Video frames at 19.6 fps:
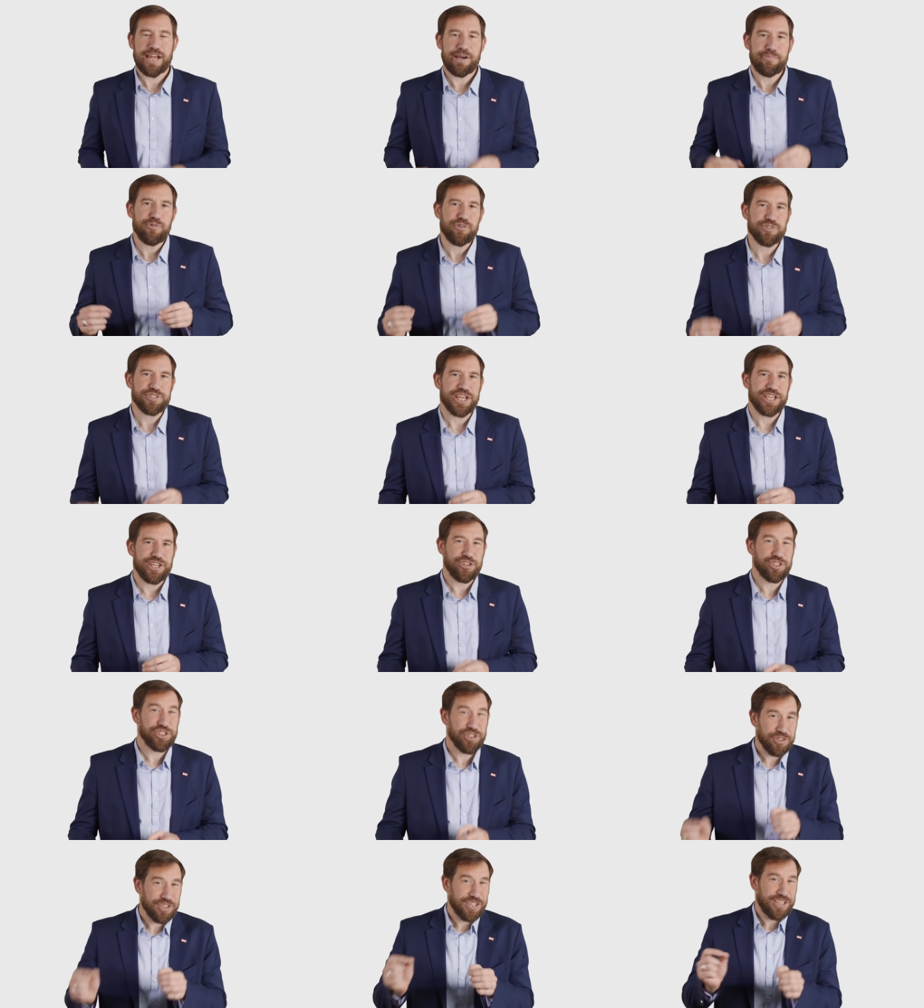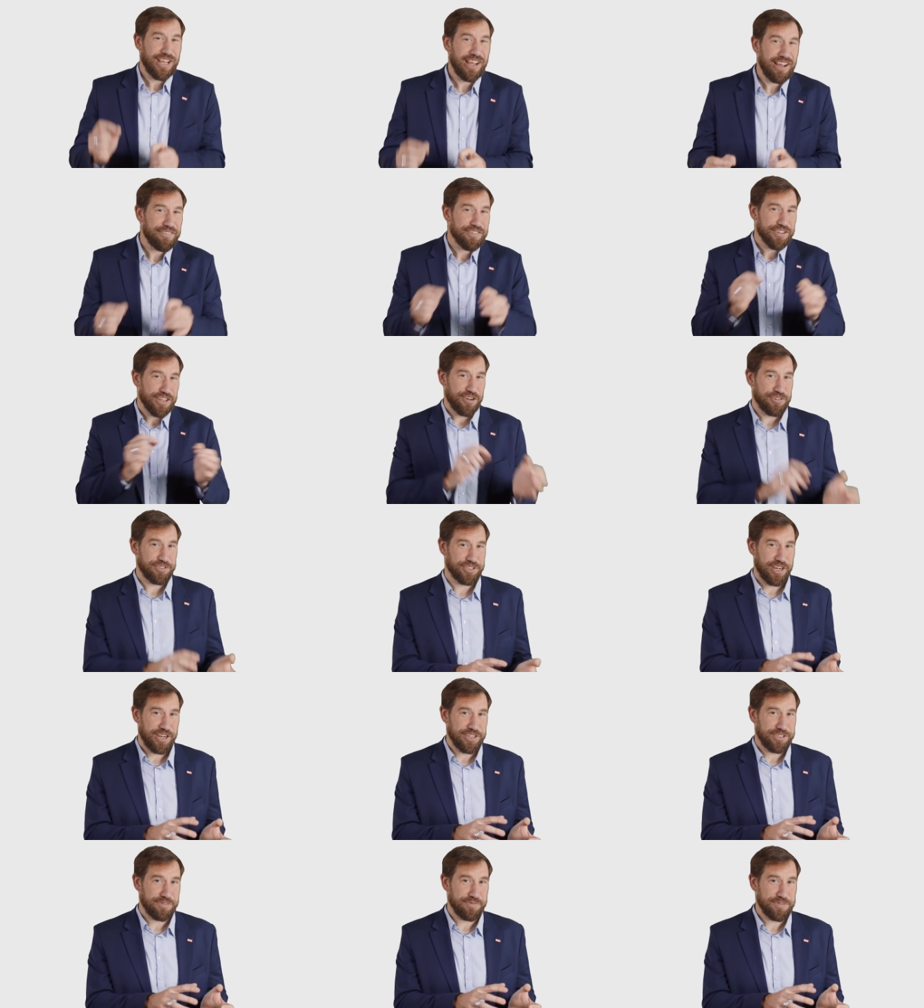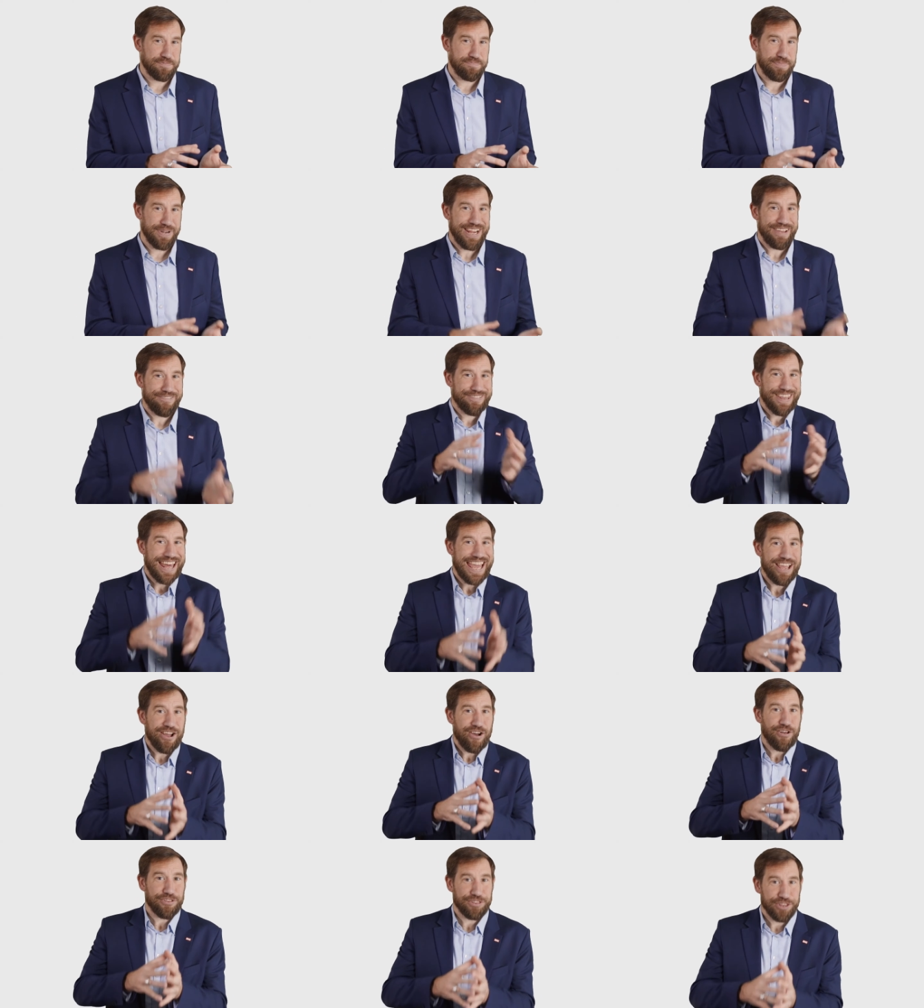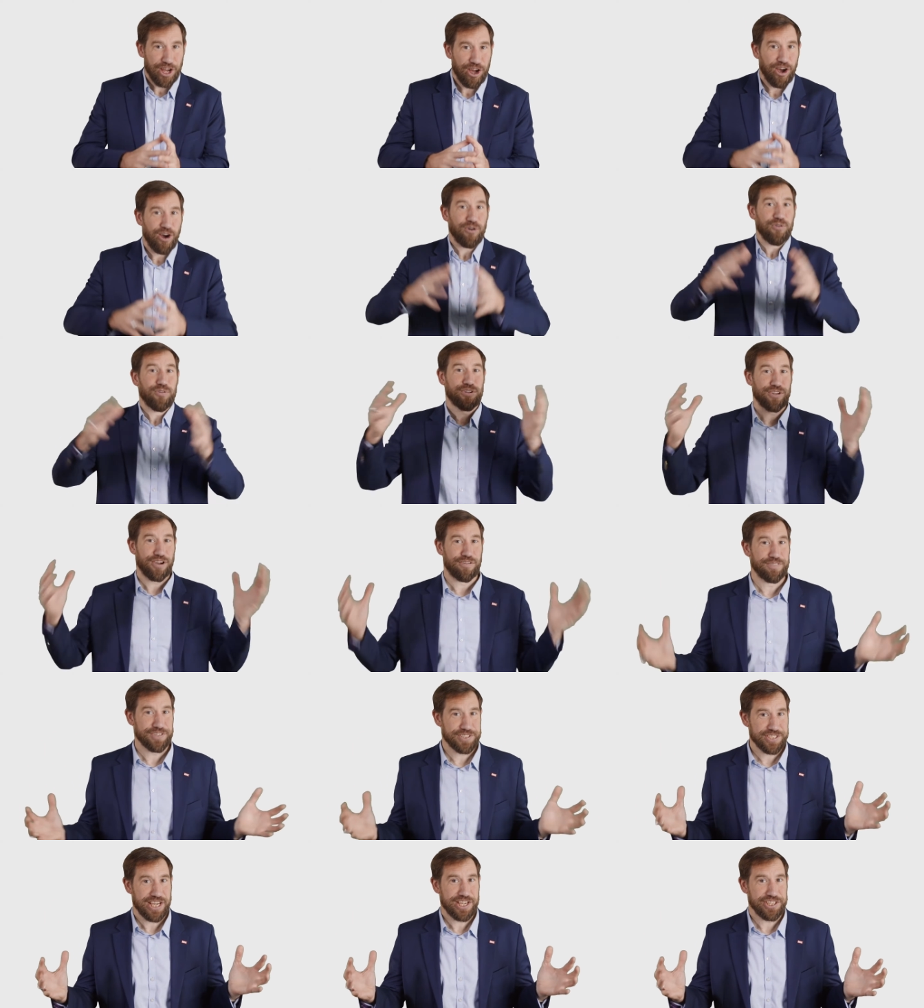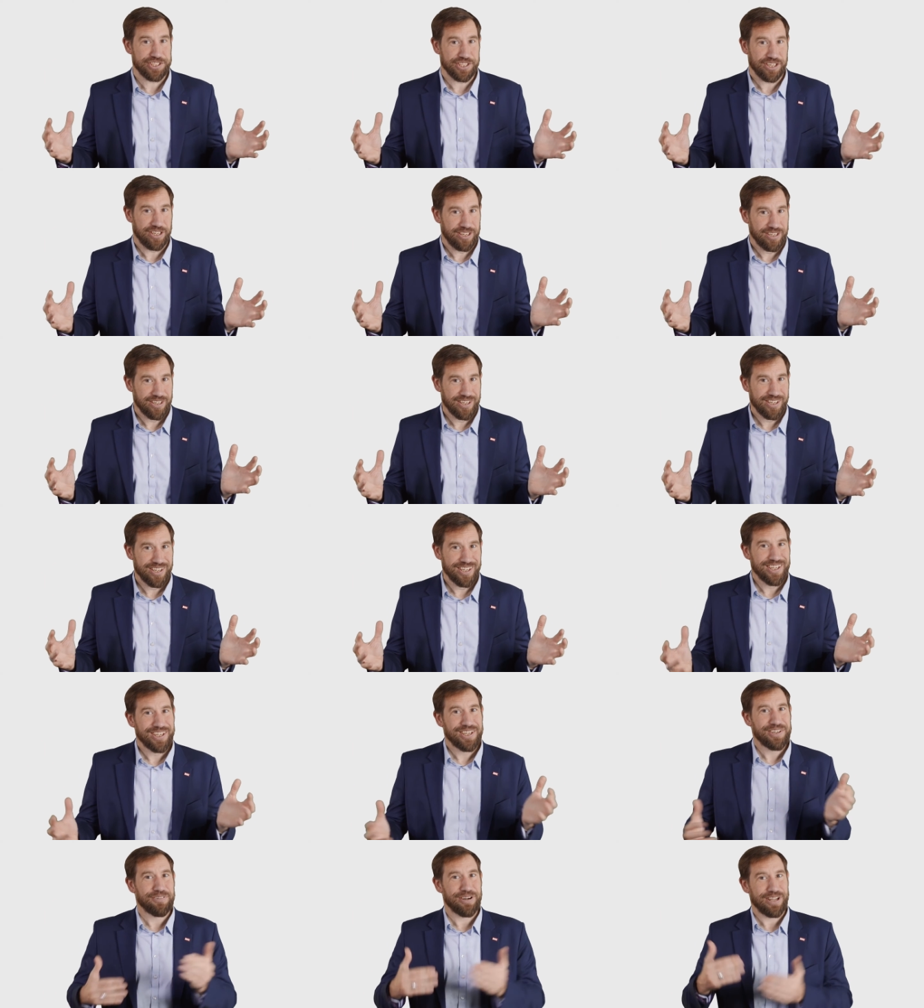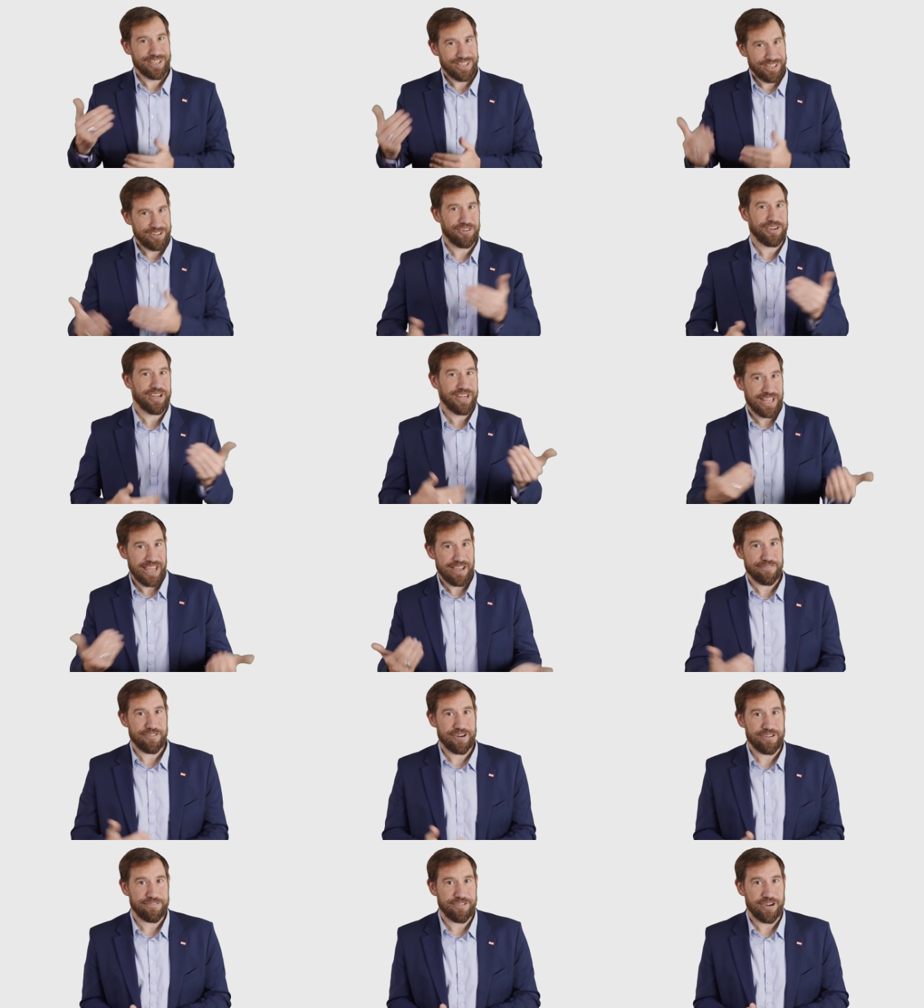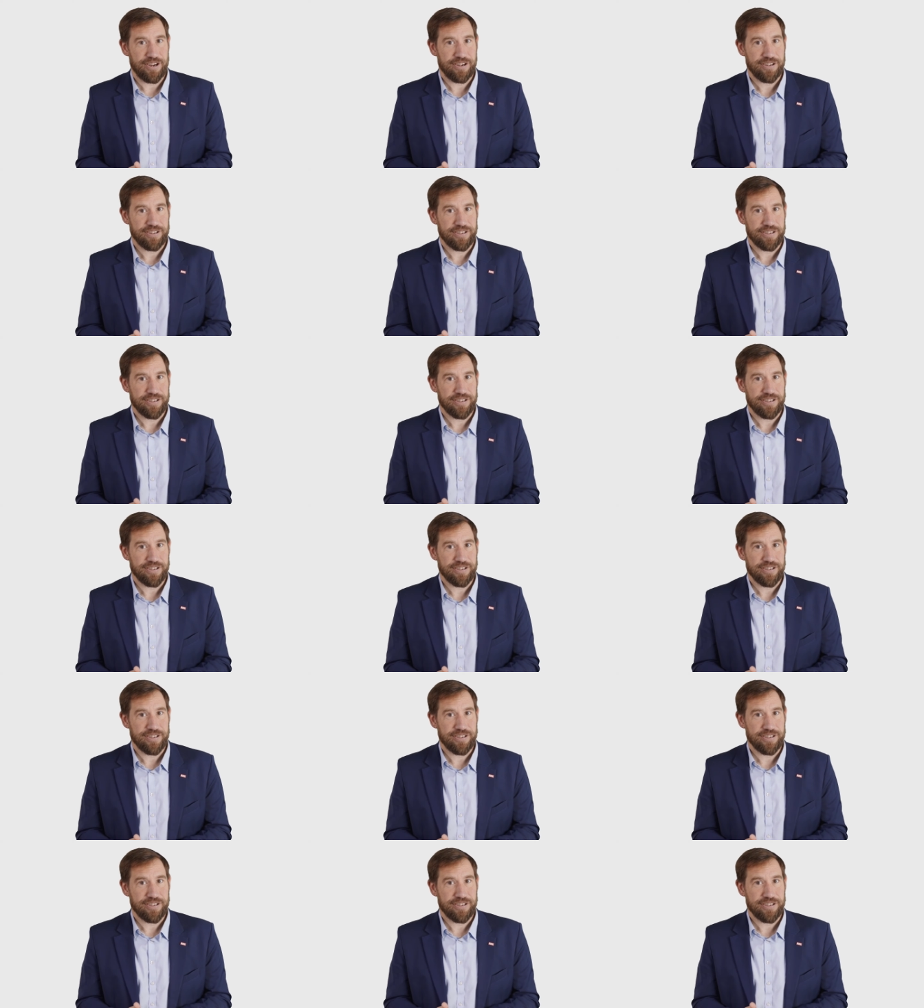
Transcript: Now, I'm not saying you shouldn't cover those items, but if they are the whole conversation, well, you're not going to get very far.